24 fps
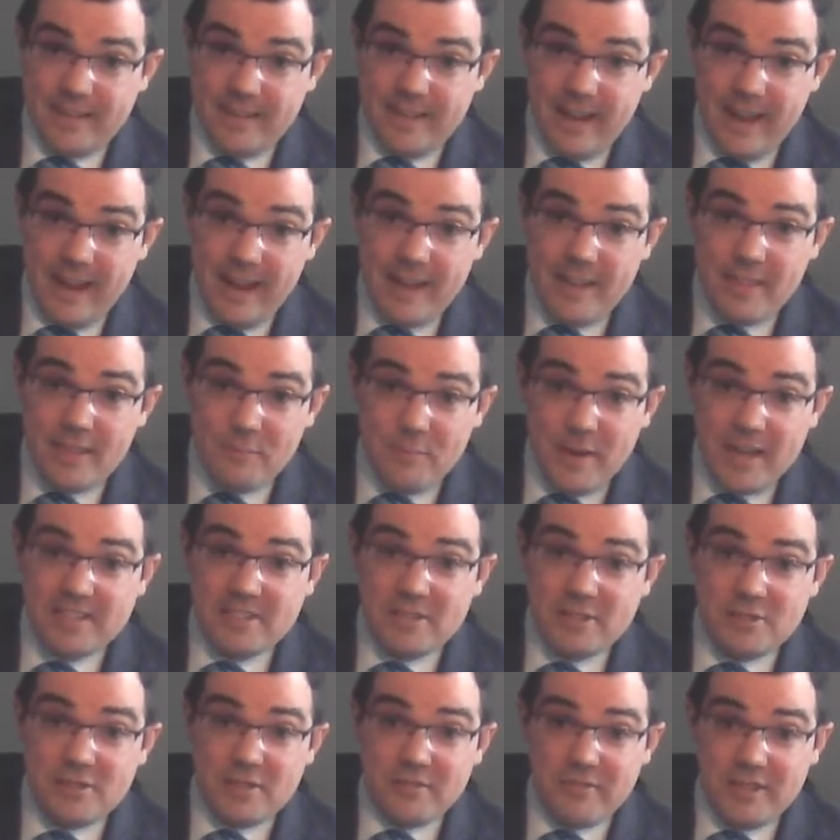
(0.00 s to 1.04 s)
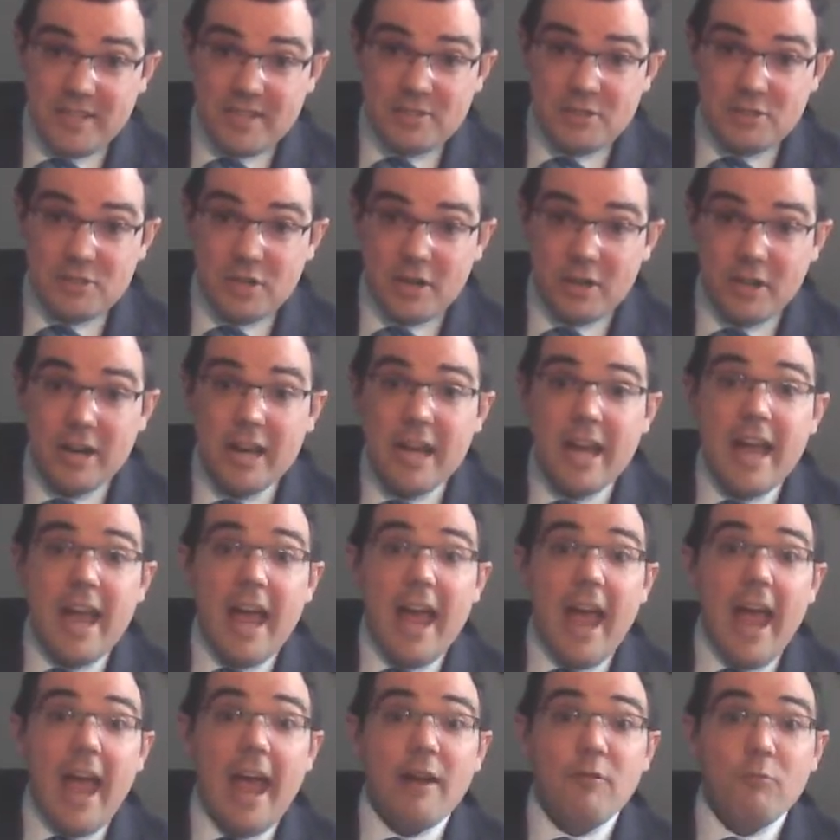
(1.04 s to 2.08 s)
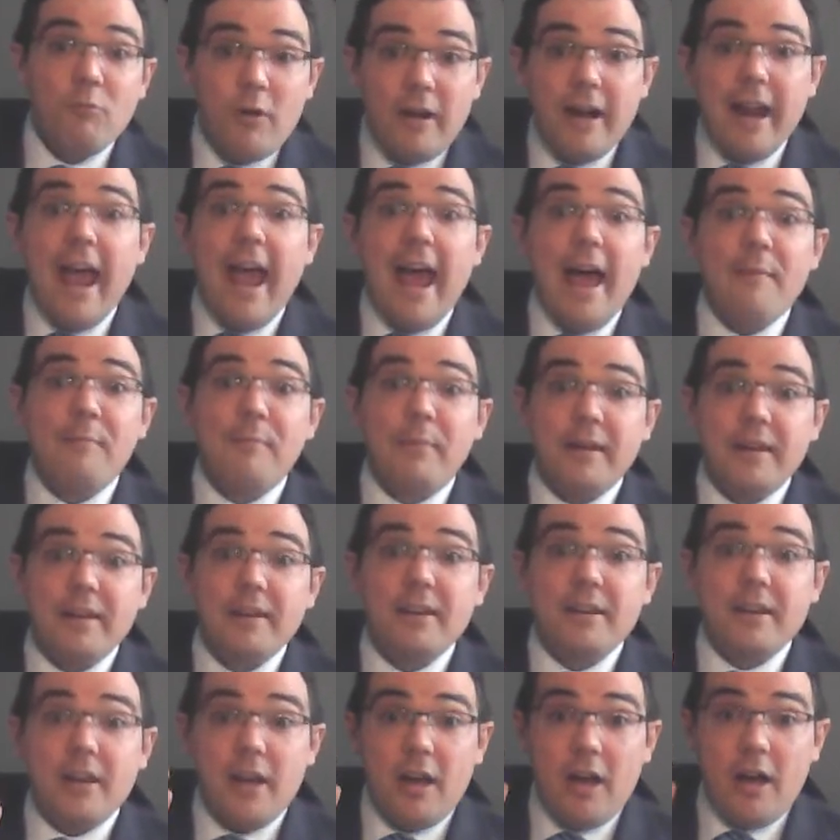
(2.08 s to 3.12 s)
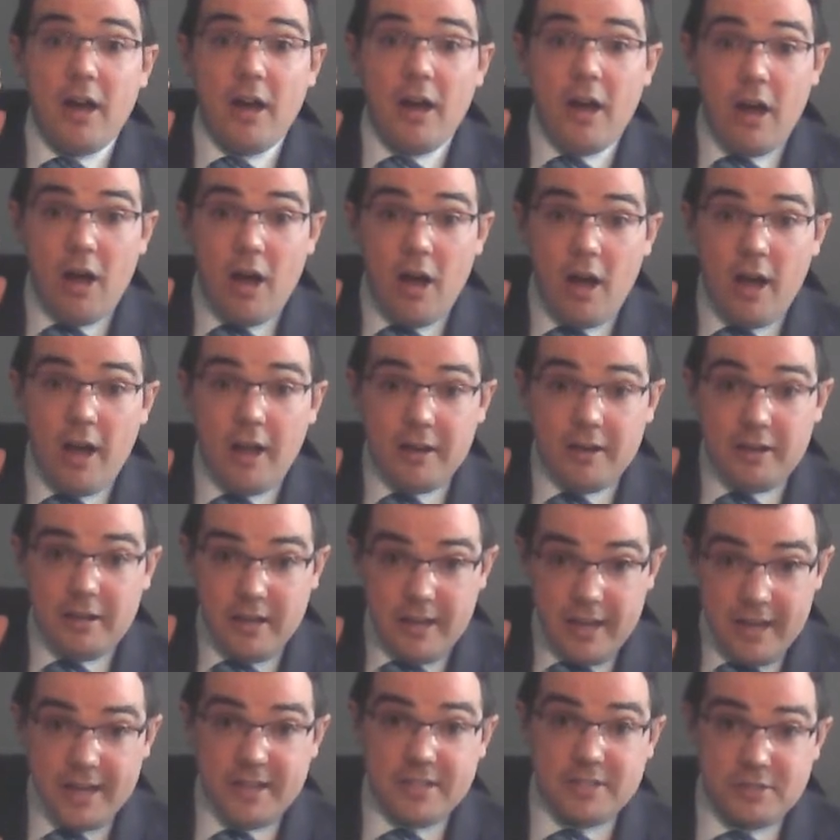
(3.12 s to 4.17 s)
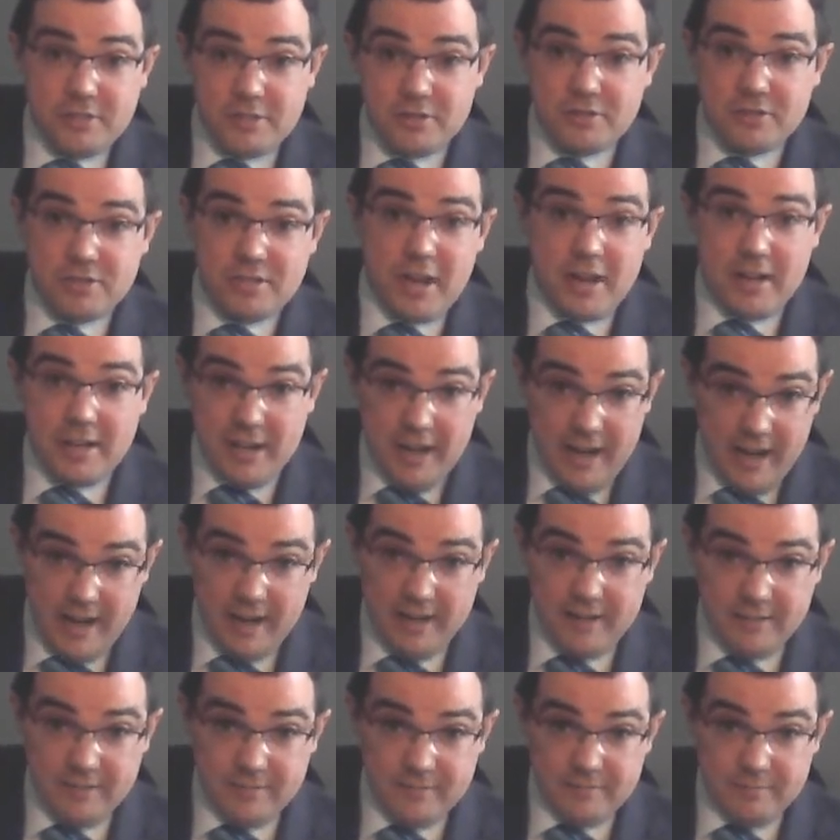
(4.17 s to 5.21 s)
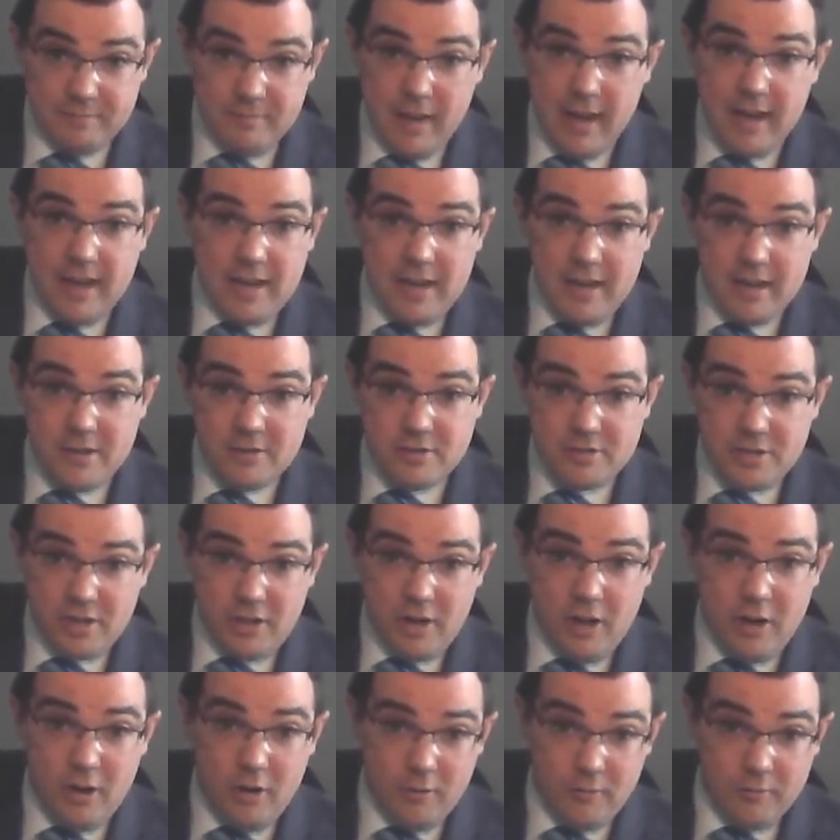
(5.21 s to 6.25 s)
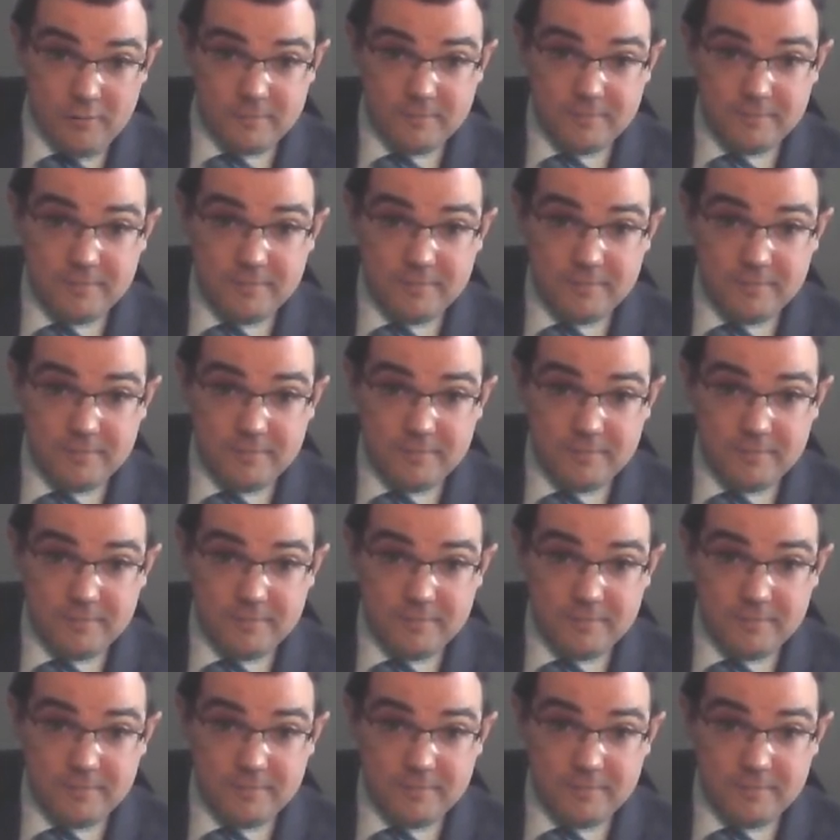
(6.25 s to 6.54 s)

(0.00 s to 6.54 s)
Yeah, the message of Easter. And what happened on Easter Sunday, many years ago.